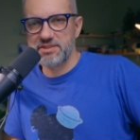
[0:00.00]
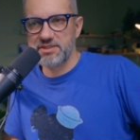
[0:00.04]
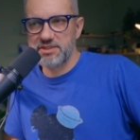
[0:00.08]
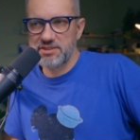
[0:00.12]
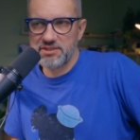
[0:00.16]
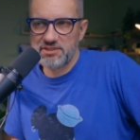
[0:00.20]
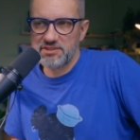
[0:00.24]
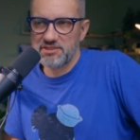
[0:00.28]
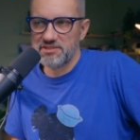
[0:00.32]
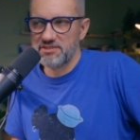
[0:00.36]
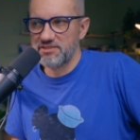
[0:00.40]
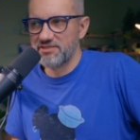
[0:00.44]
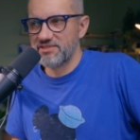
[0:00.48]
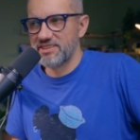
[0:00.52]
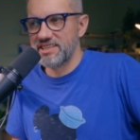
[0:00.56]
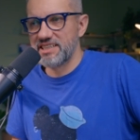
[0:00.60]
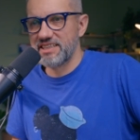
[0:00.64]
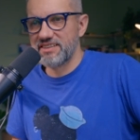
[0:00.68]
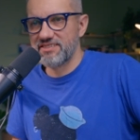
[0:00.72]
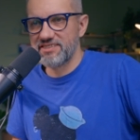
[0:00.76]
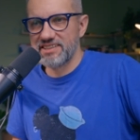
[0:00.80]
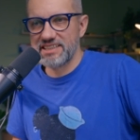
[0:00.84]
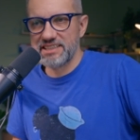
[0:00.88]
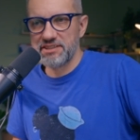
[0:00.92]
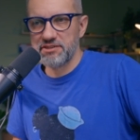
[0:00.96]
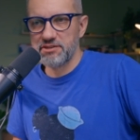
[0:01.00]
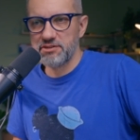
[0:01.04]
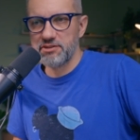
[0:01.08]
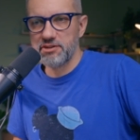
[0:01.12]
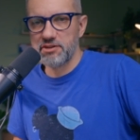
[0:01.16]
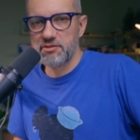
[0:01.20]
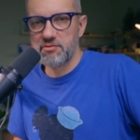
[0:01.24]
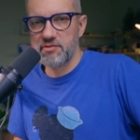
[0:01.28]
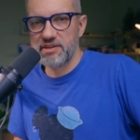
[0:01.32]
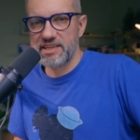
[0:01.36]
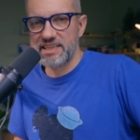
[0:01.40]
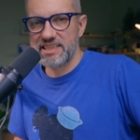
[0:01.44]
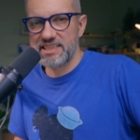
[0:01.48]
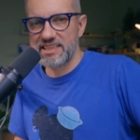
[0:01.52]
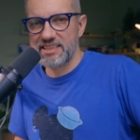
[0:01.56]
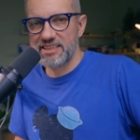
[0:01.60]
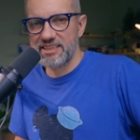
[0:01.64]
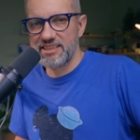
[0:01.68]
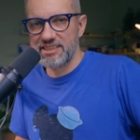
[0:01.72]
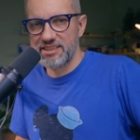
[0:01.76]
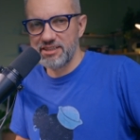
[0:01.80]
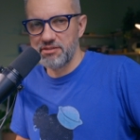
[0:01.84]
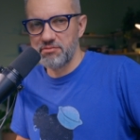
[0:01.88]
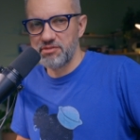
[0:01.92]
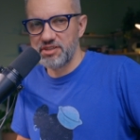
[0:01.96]
So why, why do not make it a
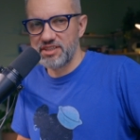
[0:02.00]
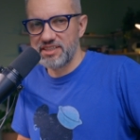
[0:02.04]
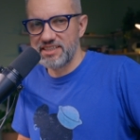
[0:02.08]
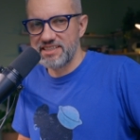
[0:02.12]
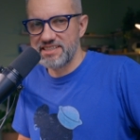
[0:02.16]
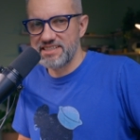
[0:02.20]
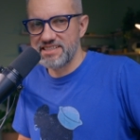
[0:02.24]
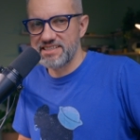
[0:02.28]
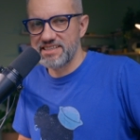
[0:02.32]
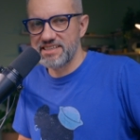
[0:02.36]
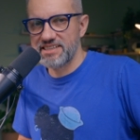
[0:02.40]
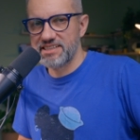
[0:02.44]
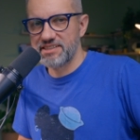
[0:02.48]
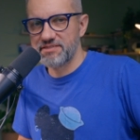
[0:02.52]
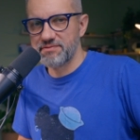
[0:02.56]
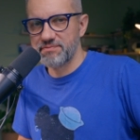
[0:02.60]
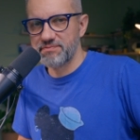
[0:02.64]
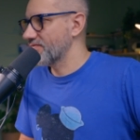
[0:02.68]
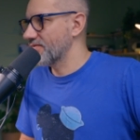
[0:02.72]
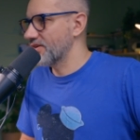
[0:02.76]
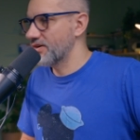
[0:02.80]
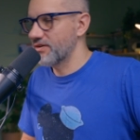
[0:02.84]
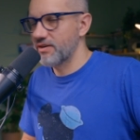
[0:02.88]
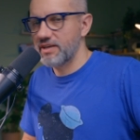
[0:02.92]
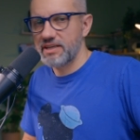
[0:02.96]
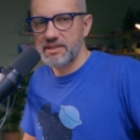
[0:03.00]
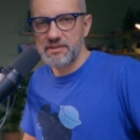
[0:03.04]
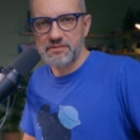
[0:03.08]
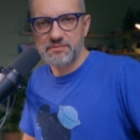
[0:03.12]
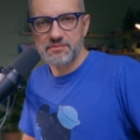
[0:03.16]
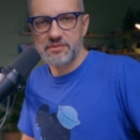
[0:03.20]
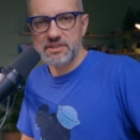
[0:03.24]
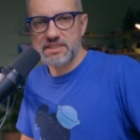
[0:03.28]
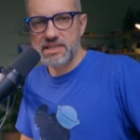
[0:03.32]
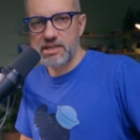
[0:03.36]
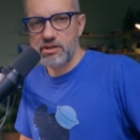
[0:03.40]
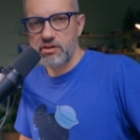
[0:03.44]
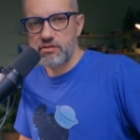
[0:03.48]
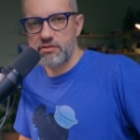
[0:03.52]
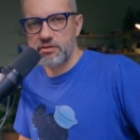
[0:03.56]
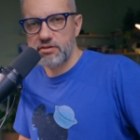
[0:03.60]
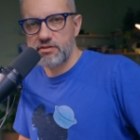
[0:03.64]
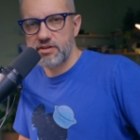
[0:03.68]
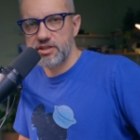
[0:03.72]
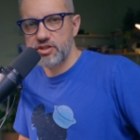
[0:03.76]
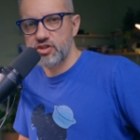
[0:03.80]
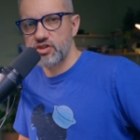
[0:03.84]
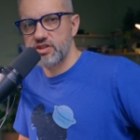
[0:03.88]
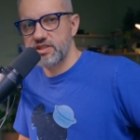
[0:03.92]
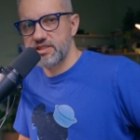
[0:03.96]
little bit easier? Okay, thank you for
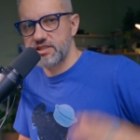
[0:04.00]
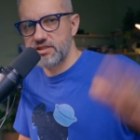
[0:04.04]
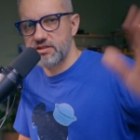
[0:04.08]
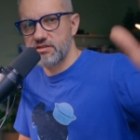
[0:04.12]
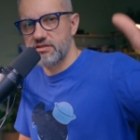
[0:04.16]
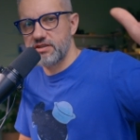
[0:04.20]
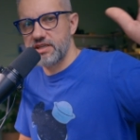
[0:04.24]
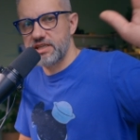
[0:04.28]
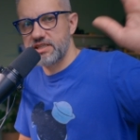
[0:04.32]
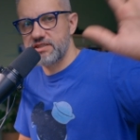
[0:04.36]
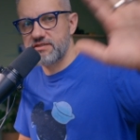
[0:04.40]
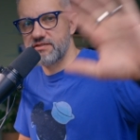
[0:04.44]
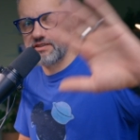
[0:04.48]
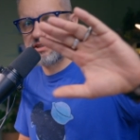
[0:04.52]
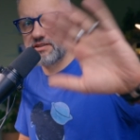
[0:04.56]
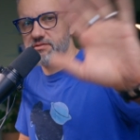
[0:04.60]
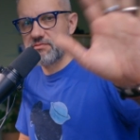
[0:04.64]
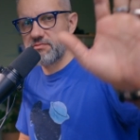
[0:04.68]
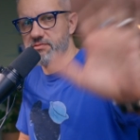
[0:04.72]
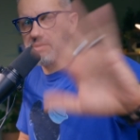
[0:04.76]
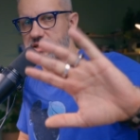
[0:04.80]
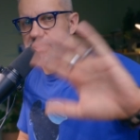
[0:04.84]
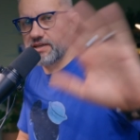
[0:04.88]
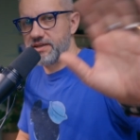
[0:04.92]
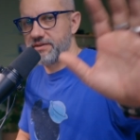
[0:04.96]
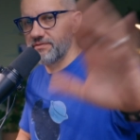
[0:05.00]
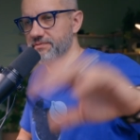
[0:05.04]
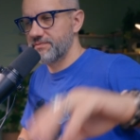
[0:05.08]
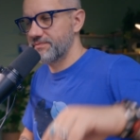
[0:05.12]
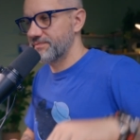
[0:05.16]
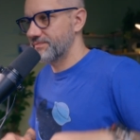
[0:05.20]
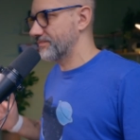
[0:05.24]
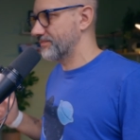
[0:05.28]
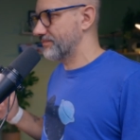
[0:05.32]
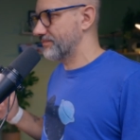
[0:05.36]
watching. See you next one. Bye.